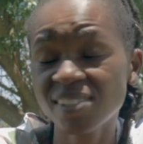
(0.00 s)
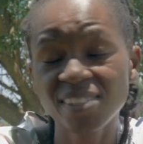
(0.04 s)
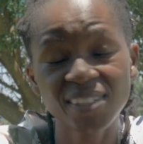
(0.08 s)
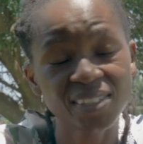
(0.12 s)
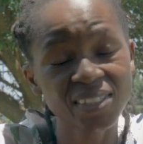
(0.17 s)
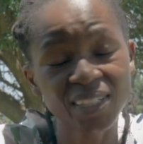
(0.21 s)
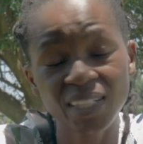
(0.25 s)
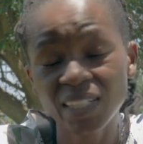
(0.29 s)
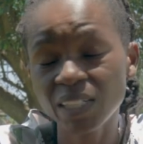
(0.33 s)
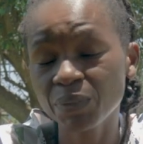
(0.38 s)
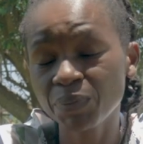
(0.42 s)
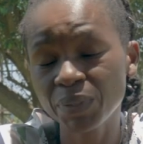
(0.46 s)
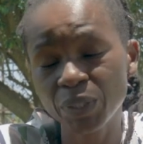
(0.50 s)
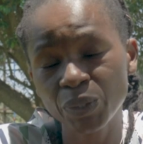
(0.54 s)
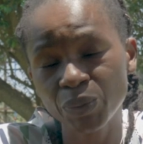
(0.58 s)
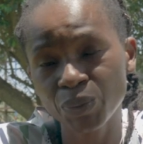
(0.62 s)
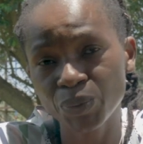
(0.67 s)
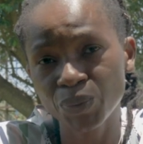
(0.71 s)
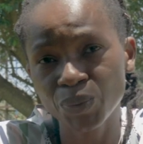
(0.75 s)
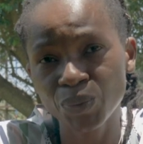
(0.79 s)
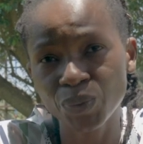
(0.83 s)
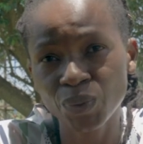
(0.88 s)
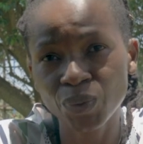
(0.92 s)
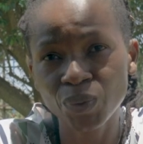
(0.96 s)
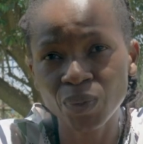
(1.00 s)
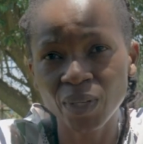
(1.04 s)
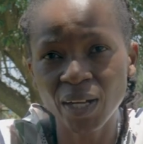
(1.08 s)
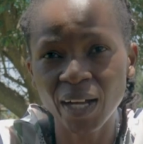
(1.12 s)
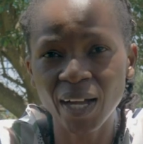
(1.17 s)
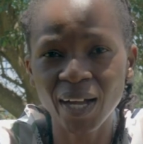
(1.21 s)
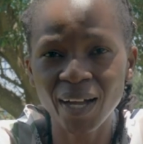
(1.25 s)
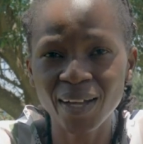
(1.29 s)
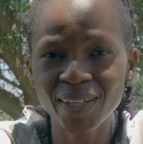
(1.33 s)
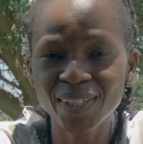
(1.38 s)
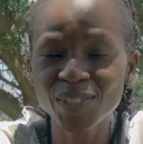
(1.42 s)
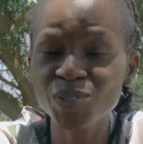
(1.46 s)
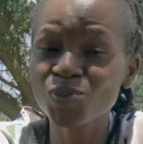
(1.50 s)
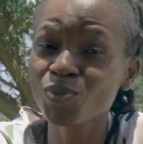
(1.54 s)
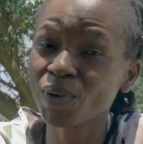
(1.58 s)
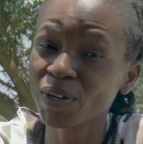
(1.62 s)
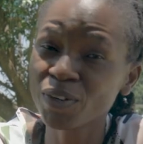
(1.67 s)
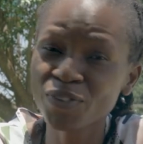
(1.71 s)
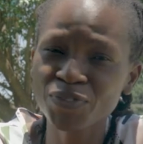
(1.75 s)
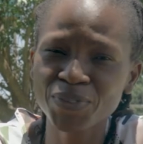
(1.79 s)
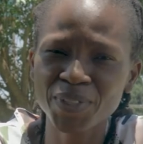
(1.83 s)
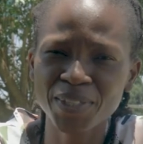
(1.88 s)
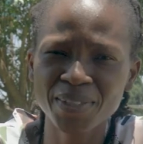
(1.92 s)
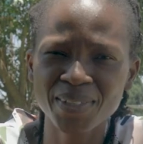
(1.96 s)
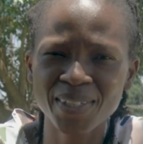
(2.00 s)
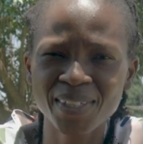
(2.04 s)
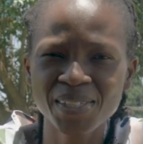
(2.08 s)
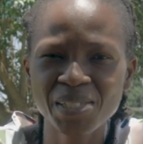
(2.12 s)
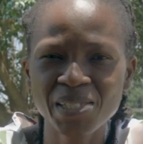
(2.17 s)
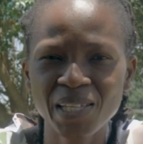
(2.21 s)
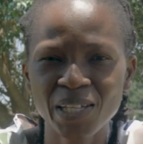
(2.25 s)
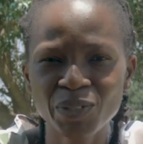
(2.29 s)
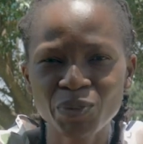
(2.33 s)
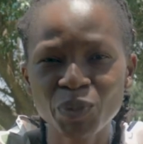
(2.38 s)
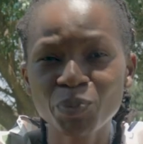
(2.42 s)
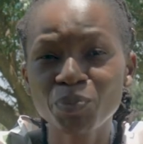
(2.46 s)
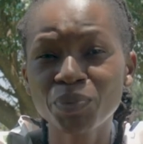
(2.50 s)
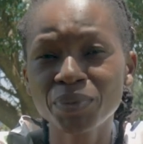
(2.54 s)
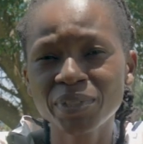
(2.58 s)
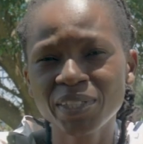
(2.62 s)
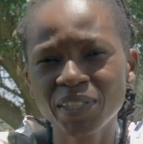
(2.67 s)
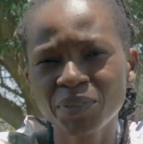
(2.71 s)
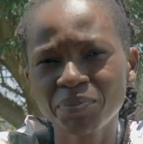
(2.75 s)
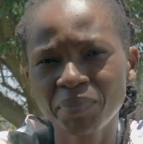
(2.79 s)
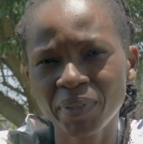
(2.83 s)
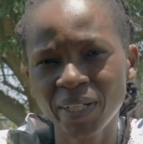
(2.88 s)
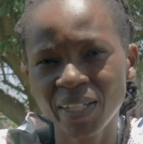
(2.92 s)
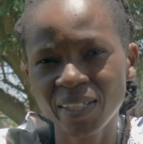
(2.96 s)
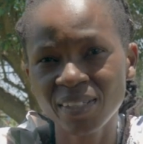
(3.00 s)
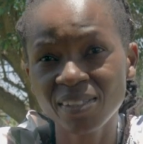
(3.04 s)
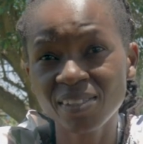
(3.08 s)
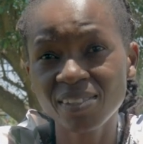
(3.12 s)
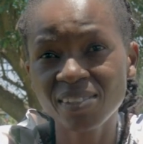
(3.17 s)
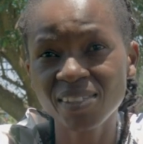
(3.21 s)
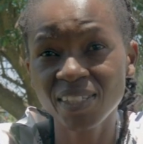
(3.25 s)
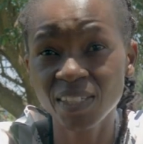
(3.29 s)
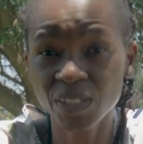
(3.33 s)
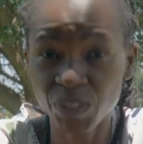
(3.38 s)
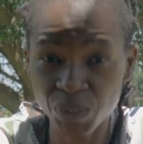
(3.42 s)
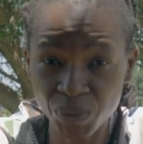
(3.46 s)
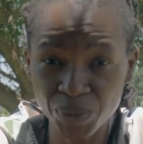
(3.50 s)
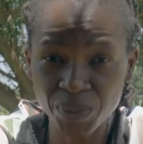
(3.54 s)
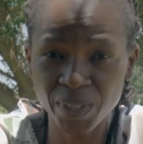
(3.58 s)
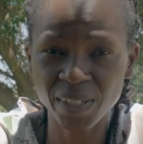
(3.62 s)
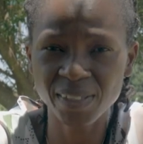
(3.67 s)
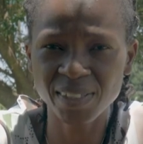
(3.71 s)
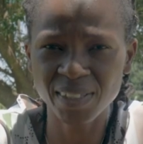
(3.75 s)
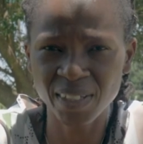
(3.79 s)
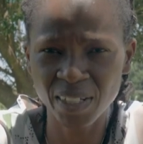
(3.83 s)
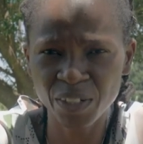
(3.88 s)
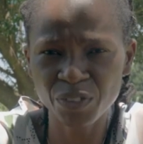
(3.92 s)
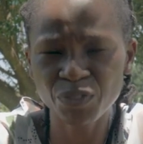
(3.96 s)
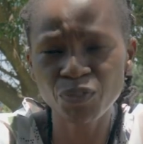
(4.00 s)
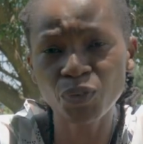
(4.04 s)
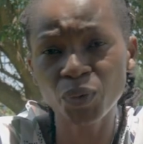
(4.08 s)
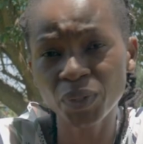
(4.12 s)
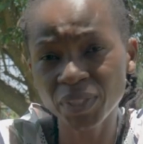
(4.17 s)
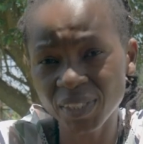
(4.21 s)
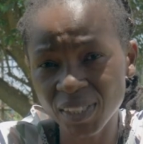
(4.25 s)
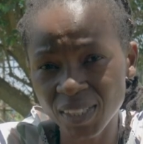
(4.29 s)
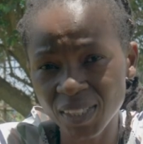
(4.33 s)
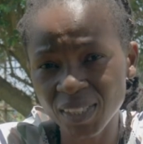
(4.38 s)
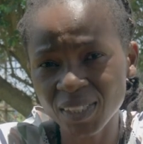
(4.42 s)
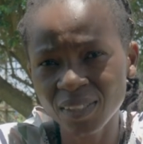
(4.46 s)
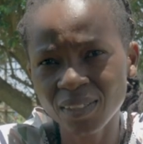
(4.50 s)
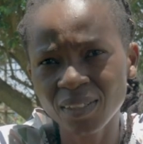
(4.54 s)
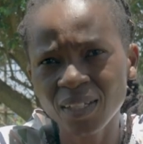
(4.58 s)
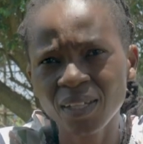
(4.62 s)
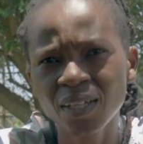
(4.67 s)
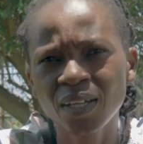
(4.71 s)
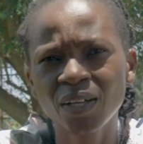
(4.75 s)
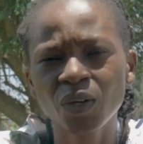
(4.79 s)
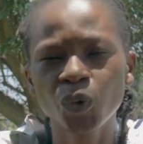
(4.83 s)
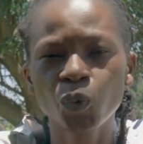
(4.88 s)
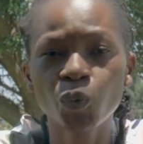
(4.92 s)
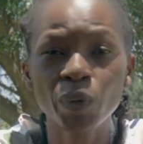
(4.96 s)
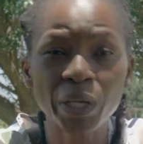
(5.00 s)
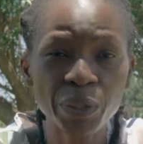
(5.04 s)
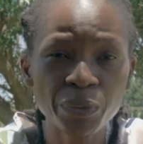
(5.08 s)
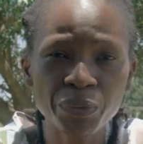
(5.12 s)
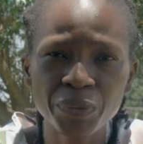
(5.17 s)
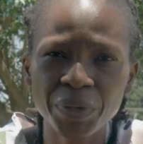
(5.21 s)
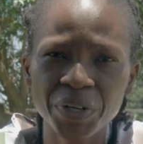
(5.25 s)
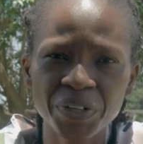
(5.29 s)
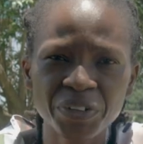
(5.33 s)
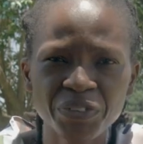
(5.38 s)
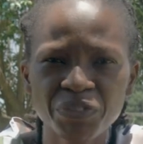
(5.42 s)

Certainly we do. It's one of the things that we put in place in 2014 when we were